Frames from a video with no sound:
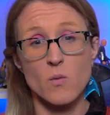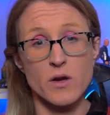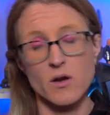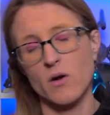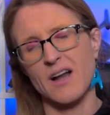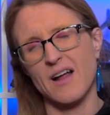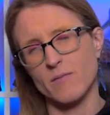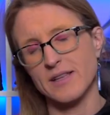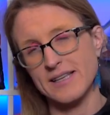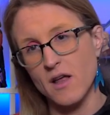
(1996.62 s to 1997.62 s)
Not
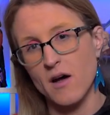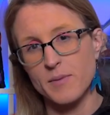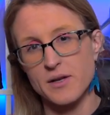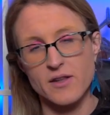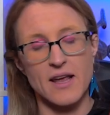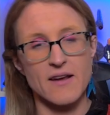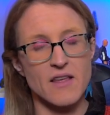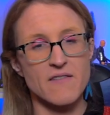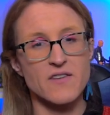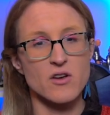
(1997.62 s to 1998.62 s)
really love, but
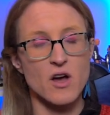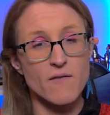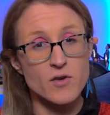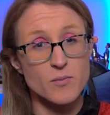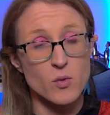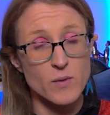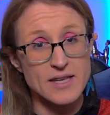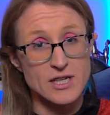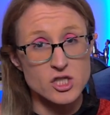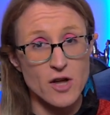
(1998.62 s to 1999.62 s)
they feel comfortable
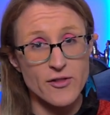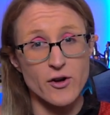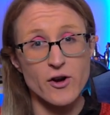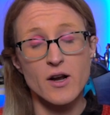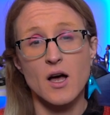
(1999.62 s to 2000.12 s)
with each other.